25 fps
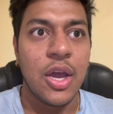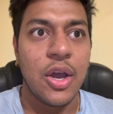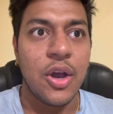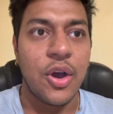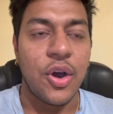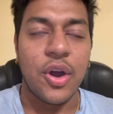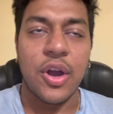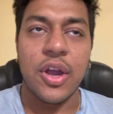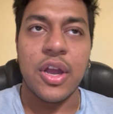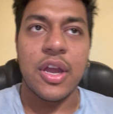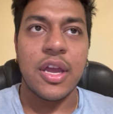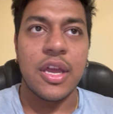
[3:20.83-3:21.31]

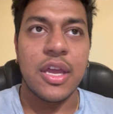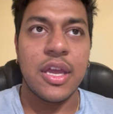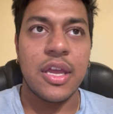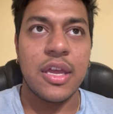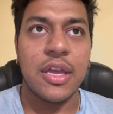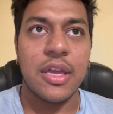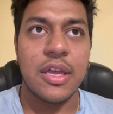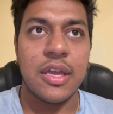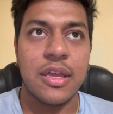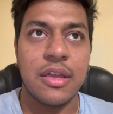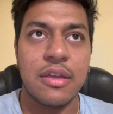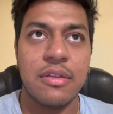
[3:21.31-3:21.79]
or
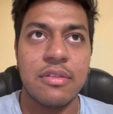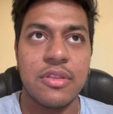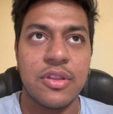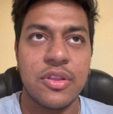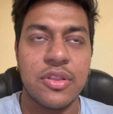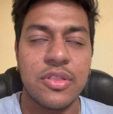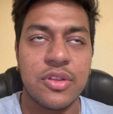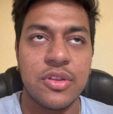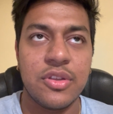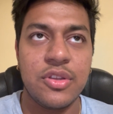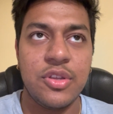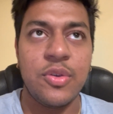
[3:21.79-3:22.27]

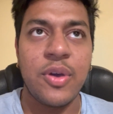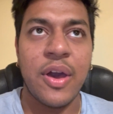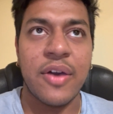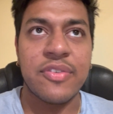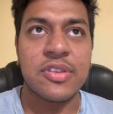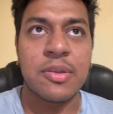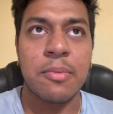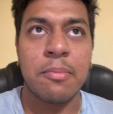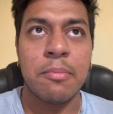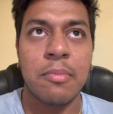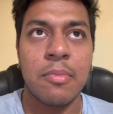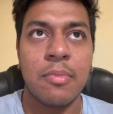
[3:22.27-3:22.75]
you have
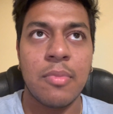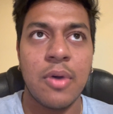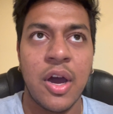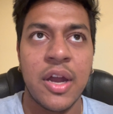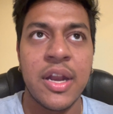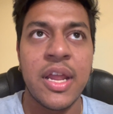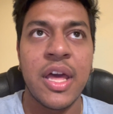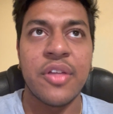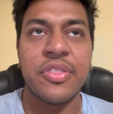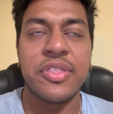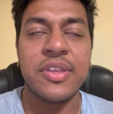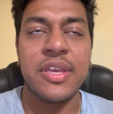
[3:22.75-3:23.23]
some
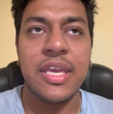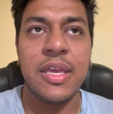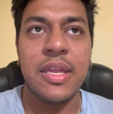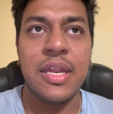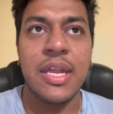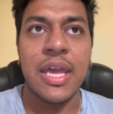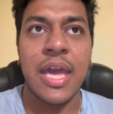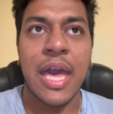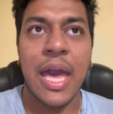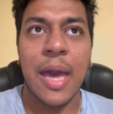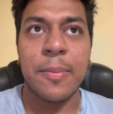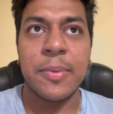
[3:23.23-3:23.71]
unhealthy
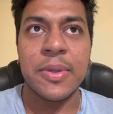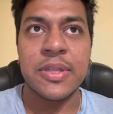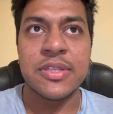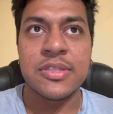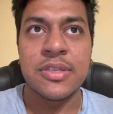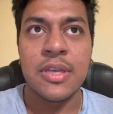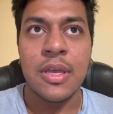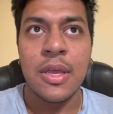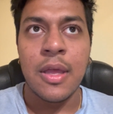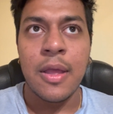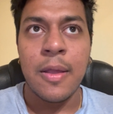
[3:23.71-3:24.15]
eating habits,